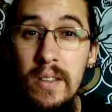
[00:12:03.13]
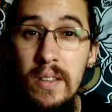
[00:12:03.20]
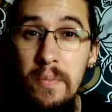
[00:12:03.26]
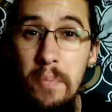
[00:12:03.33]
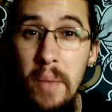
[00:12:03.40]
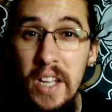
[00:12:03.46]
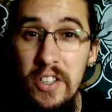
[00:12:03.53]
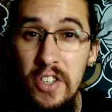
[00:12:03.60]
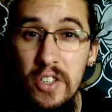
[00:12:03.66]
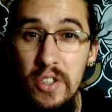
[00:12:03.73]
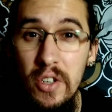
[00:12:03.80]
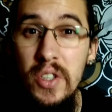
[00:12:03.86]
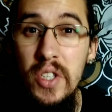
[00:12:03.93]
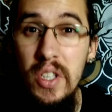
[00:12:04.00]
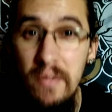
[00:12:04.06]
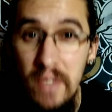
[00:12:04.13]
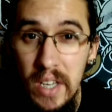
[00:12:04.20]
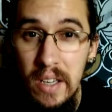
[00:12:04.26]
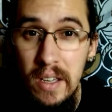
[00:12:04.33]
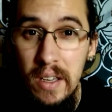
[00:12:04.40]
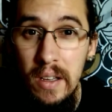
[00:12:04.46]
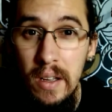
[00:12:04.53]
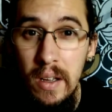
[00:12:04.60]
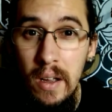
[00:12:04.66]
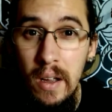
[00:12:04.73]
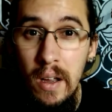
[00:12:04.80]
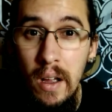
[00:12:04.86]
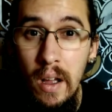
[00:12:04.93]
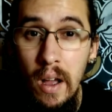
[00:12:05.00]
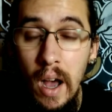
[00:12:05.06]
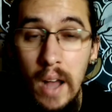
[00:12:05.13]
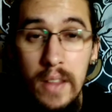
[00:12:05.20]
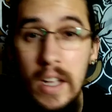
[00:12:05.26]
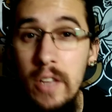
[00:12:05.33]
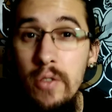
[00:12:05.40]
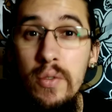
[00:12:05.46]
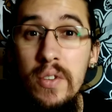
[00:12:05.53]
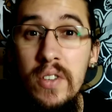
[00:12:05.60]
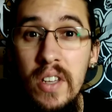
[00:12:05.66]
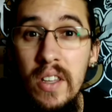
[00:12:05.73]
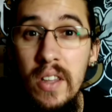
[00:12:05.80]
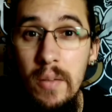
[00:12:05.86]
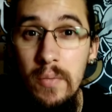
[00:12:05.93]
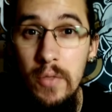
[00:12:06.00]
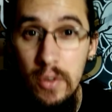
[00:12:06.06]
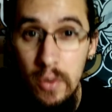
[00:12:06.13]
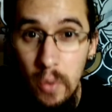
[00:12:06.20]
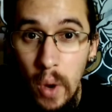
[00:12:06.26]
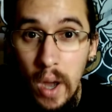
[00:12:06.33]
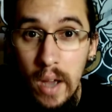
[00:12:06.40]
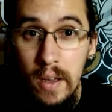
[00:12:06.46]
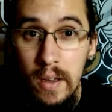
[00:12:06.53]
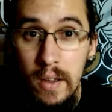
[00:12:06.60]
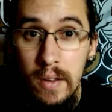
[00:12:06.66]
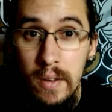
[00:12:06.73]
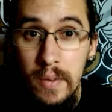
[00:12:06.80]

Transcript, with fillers: the matches on TV and I don't see them. You know why?